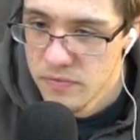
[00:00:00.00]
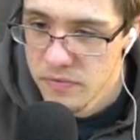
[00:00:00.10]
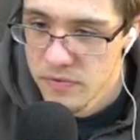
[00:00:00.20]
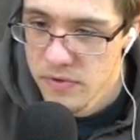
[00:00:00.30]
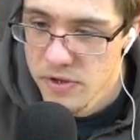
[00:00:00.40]

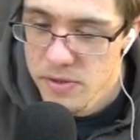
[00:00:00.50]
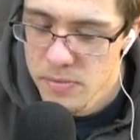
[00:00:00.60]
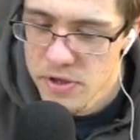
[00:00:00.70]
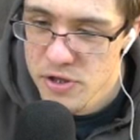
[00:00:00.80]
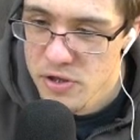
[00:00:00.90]
Some of
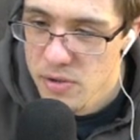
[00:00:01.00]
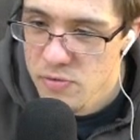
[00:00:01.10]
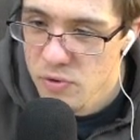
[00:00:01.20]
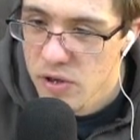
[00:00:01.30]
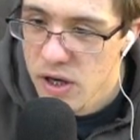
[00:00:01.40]
these streams
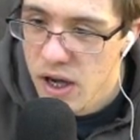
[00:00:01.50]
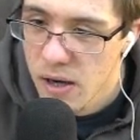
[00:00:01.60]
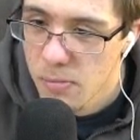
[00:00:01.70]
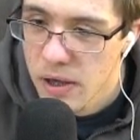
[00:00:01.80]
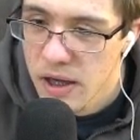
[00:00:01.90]
were
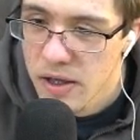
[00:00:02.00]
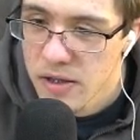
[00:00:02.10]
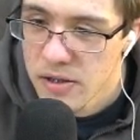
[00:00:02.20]
not bad.